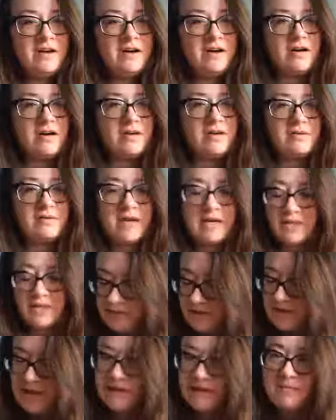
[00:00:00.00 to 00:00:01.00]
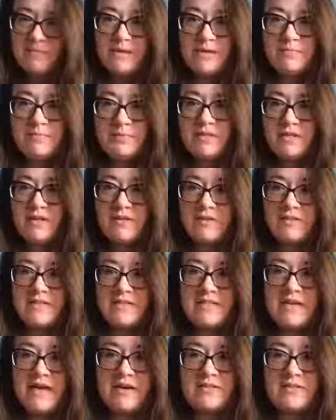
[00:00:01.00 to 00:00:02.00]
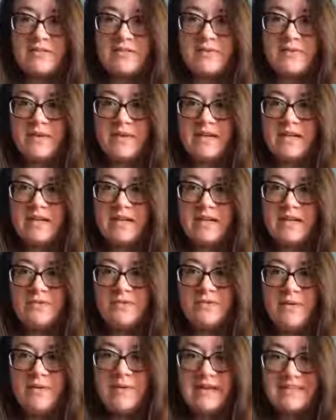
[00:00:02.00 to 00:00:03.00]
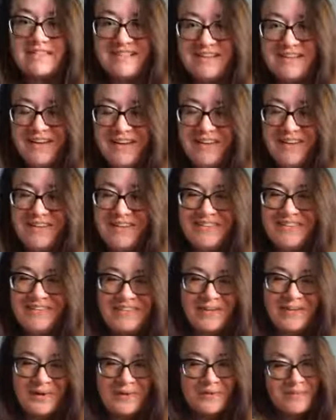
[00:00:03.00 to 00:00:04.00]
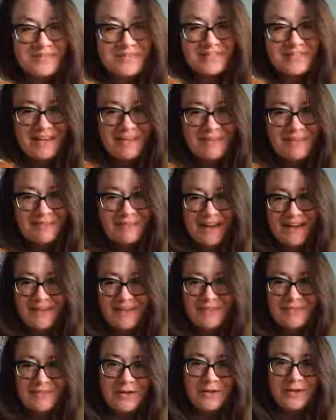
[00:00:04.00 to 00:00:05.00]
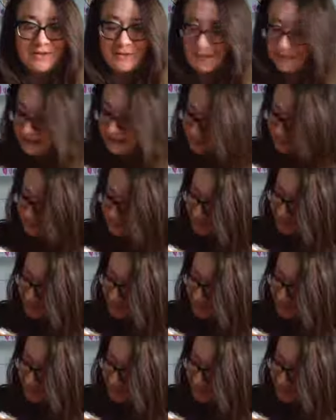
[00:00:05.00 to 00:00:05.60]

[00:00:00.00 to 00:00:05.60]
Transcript: All right, so I think I'm going to put Lola down so I can have two hands. So say goodbye to Lola.